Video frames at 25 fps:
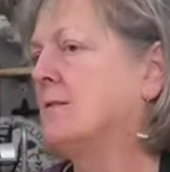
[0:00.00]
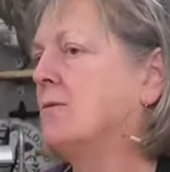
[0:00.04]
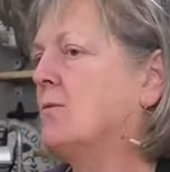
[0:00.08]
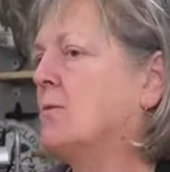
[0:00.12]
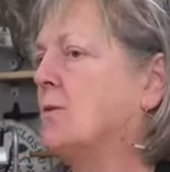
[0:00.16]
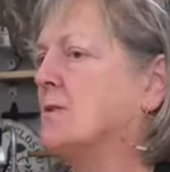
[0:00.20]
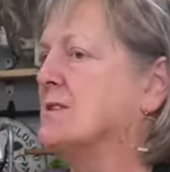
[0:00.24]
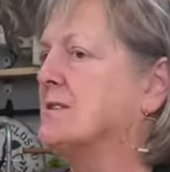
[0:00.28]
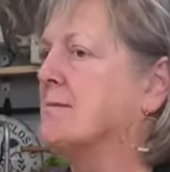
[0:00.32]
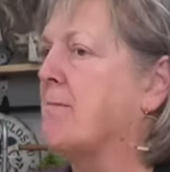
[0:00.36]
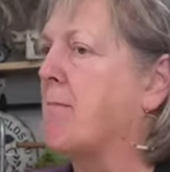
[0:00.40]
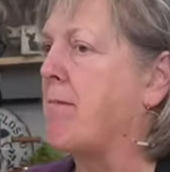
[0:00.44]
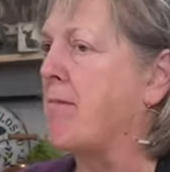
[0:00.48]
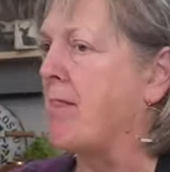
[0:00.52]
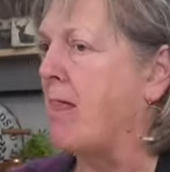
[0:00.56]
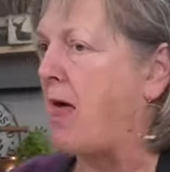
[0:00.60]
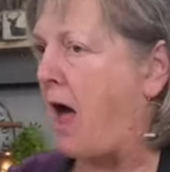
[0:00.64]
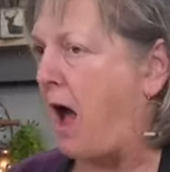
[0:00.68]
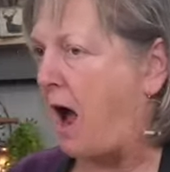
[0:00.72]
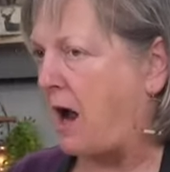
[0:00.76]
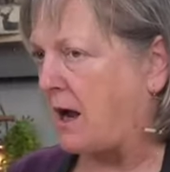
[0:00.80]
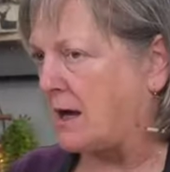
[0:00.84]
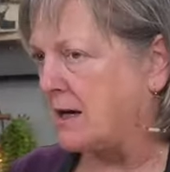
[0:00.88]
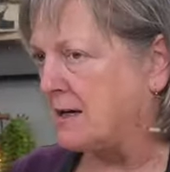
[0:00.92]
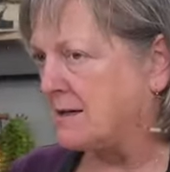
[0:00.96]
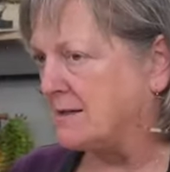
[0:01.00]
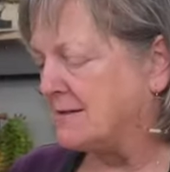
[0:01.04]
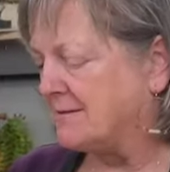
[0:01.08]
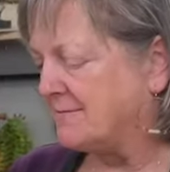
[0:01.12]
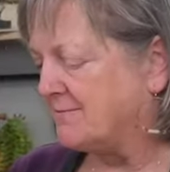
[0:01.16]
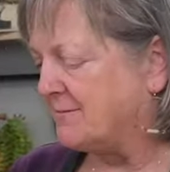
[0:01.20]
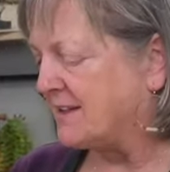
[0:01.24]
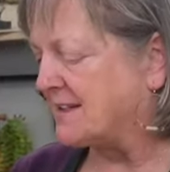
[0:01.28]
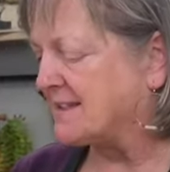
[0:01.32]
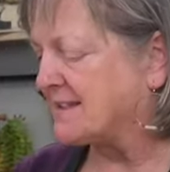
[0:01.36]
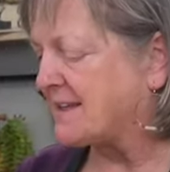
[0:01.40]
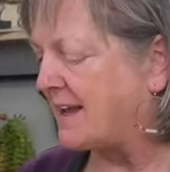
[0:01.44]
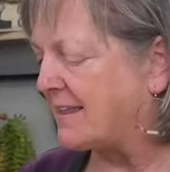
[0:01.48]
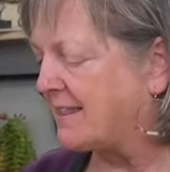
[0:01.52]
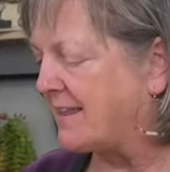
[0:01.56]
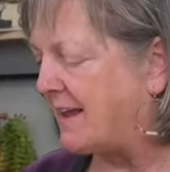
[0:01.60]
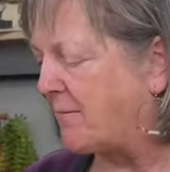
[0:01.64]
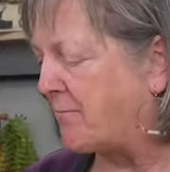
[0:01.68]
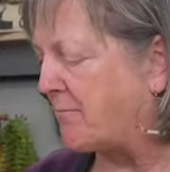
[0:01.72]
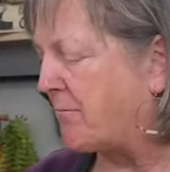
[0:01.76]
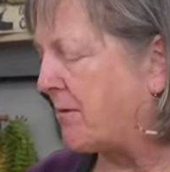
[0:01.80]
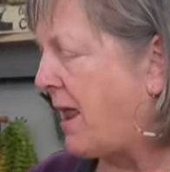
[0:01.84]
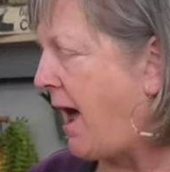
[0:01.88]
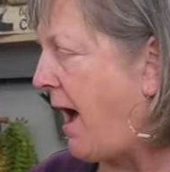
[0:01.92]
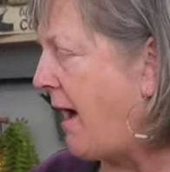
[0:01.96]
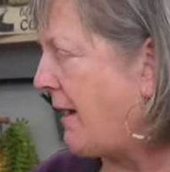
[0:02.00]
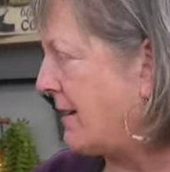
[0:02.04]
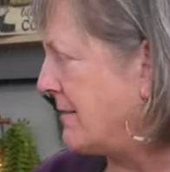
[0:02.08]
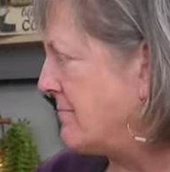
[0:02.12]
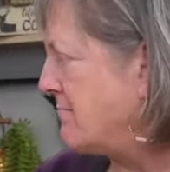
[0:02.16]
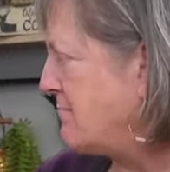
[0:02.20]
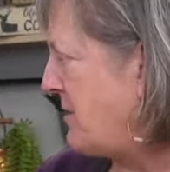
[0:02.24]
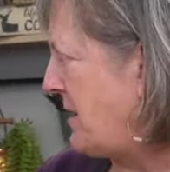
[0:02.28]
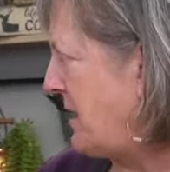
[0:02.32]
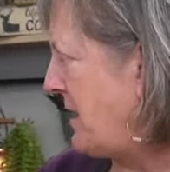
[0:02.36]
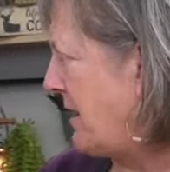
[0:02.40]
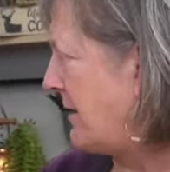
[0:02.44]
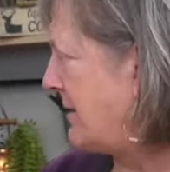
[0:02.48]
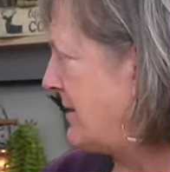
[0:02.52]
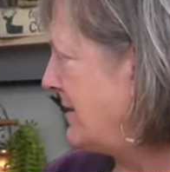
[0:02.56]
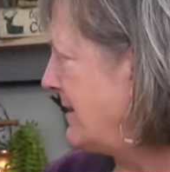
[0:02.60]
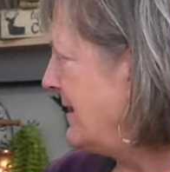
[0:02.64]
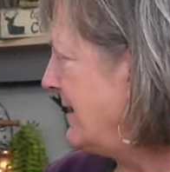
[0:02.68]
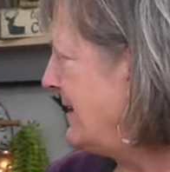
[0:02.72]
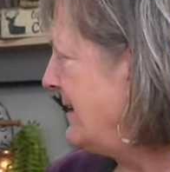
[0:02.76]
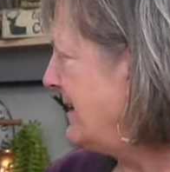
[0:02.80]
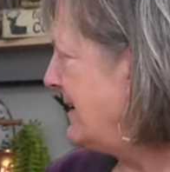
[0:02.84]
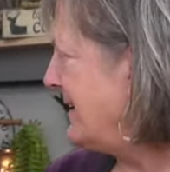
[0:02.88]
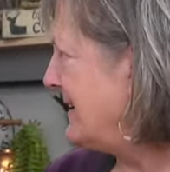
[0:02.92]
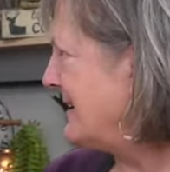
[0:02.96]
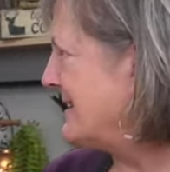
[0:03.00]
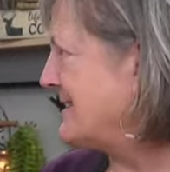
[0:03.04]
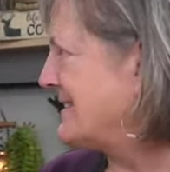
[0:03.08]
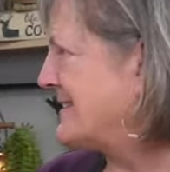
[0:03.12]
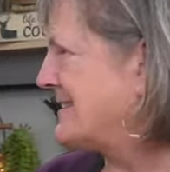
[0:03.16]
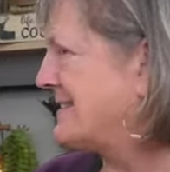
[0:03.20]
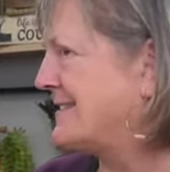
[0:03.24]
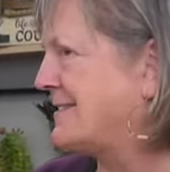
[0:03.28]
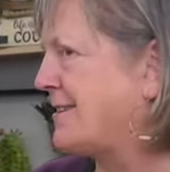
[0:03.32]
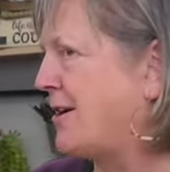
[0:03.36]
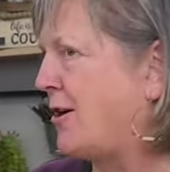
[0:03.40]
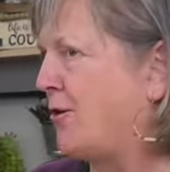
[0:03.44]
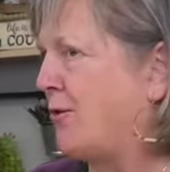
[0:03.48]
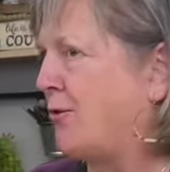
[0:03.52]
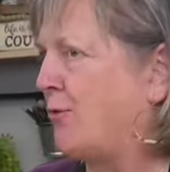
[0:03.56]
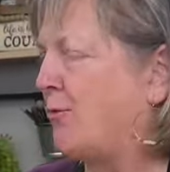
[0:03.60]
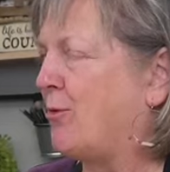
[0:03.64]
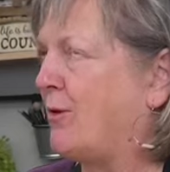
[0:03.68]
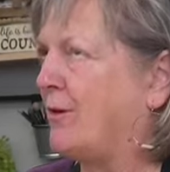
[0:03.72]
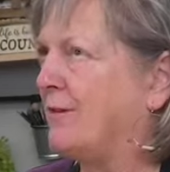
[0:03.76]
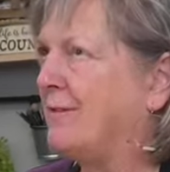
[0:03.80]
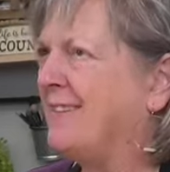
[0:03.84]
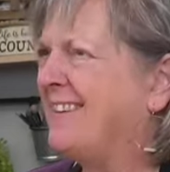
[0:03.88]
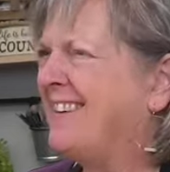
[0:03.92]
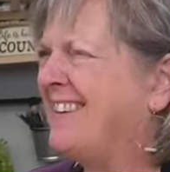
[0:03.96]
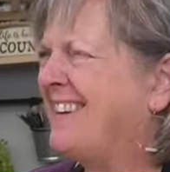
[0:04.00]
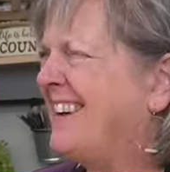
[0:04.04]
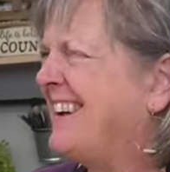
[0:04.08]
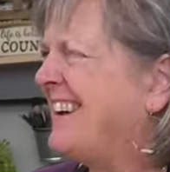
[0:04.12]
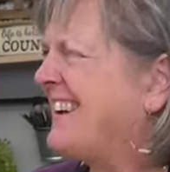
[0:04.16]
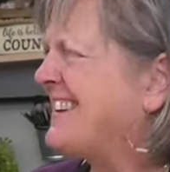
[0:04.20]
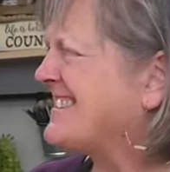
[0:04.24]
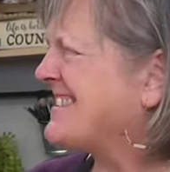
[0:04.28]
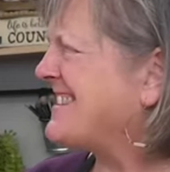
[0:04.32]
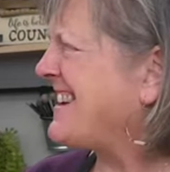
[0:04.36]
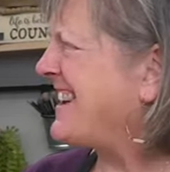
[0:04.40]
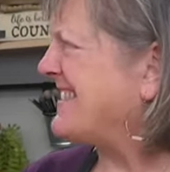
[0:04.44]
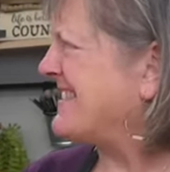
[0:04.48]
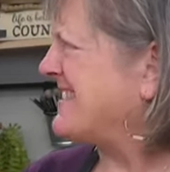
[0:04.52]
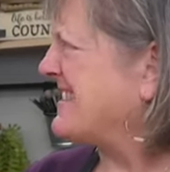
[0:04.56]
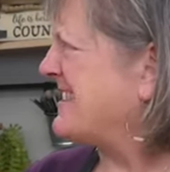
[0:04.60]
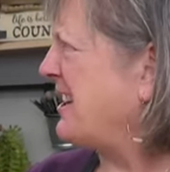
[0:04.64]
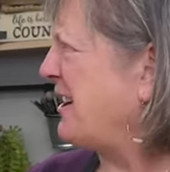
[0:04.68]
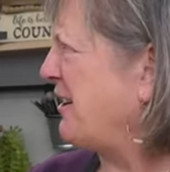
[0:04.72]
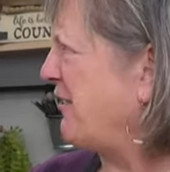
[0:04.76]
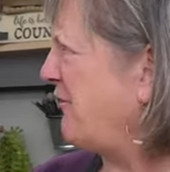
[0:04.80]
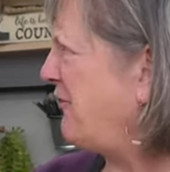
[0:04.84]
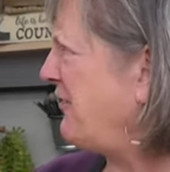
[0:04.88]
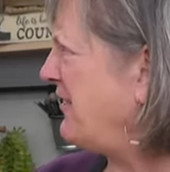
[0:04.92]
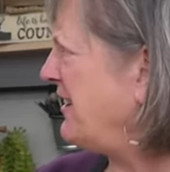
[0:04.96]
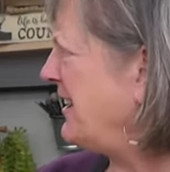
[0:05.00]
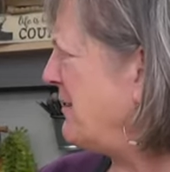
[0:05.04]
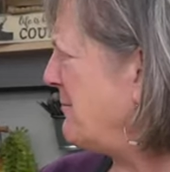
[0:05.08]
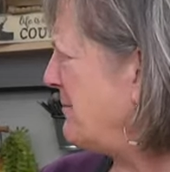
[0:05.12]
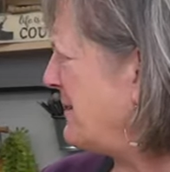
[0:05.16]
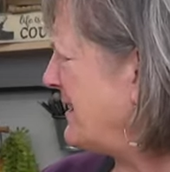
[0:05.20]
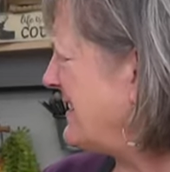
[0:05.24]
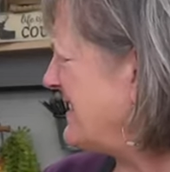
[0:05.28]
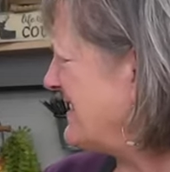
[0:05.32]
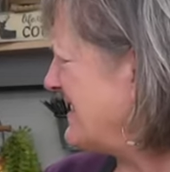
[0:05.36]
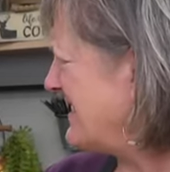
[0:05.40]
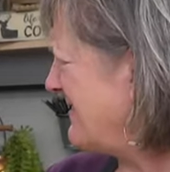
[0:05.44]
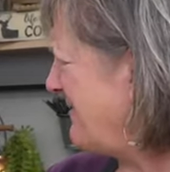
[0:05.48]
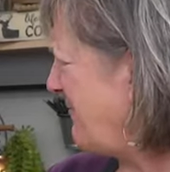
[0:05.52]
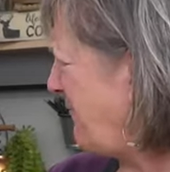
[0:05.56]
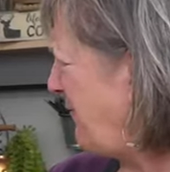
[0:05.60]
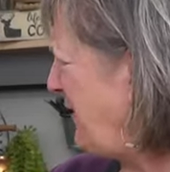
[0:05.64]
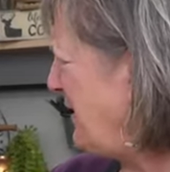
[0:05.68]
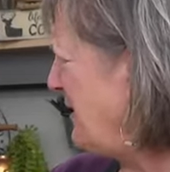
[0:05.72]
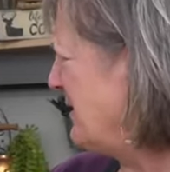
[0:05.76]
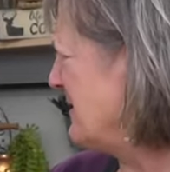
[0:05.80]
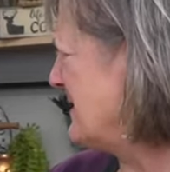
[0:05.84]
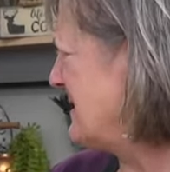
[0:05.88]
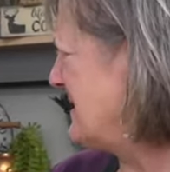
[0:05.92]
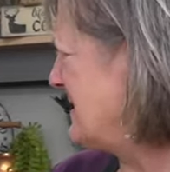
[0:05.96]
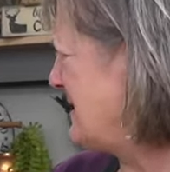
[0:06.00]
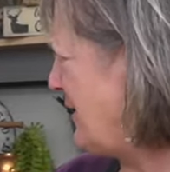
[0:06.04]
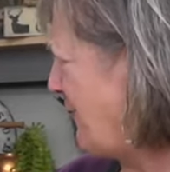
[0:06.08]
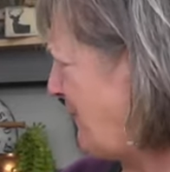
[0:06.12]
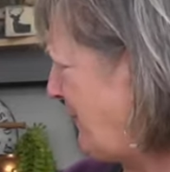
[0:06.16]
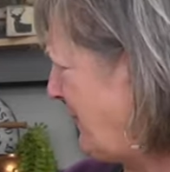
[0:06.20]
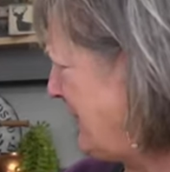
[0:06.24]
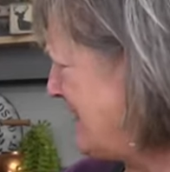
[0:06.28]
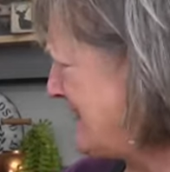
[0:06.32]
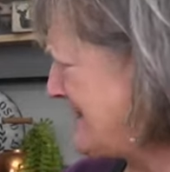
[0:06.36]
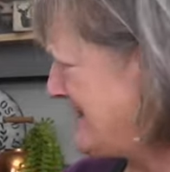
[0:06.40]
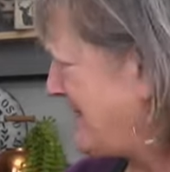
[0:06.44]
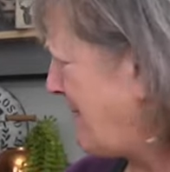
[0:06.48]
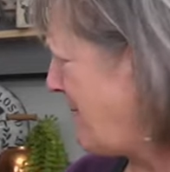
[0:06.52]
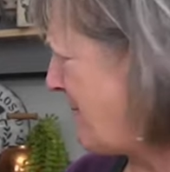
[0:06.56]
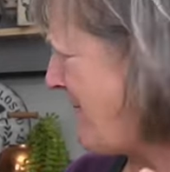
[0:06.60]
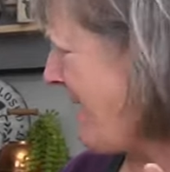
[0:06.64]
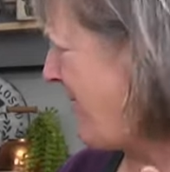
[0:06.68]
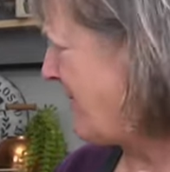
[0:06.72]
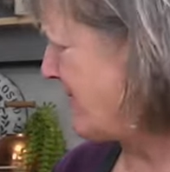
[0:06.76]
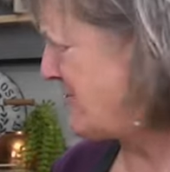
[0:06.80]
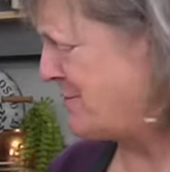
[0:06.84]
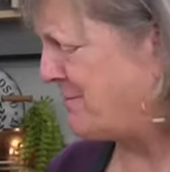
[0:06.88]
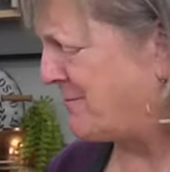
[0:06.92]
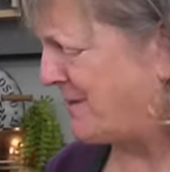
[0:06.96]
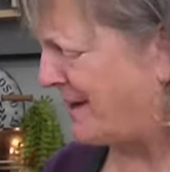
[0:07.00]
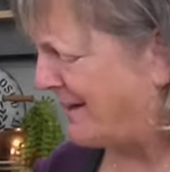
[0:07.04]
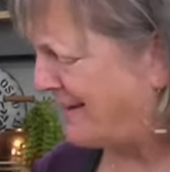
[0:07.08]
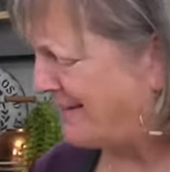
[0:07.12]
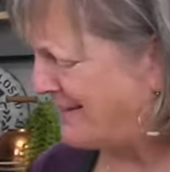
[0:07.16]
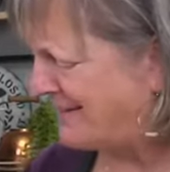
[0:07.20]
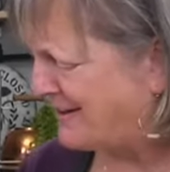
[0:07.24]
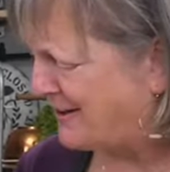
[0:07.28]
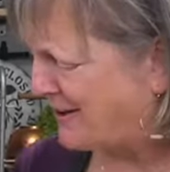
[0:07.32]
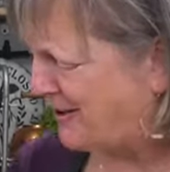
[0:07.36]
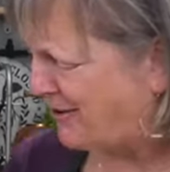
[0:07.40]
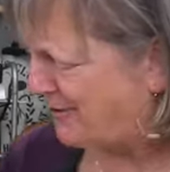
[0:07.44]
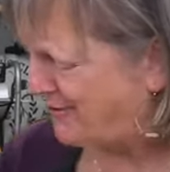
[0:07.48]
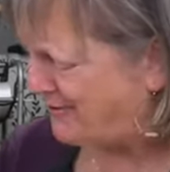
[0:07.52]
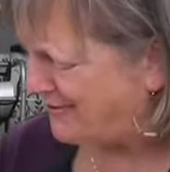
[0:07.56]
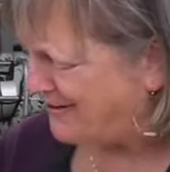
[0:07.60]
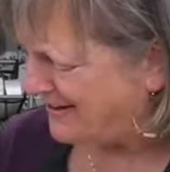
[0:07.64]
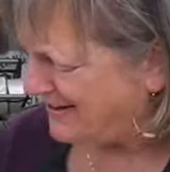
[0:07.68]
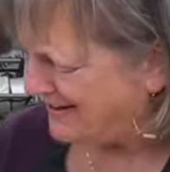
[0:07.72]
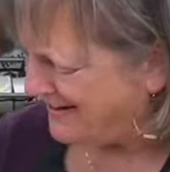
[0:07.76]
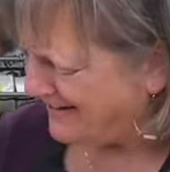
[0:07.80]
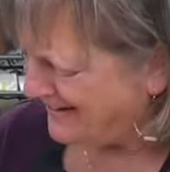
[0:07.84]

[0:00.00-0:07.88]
was black, because I think black and pink is so, it's not Tiffany, but it feels Tiffany somehow to me, you know?